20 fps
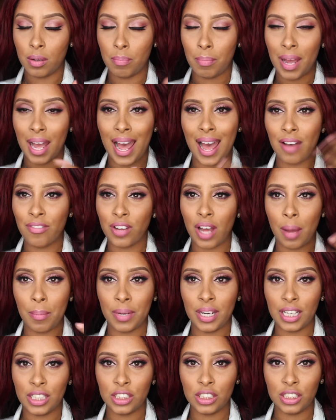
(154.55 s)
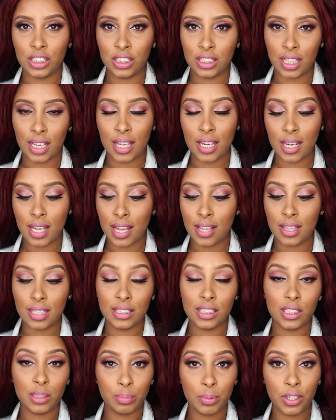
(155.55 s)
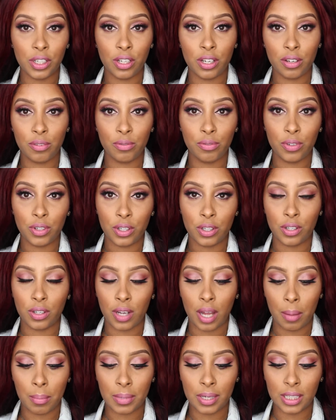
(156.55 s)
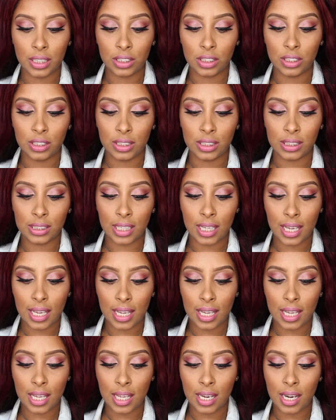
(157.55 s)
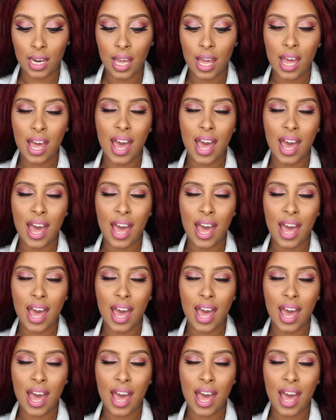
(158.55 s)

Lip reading: have combination skin, and this is pretty good for combination skin.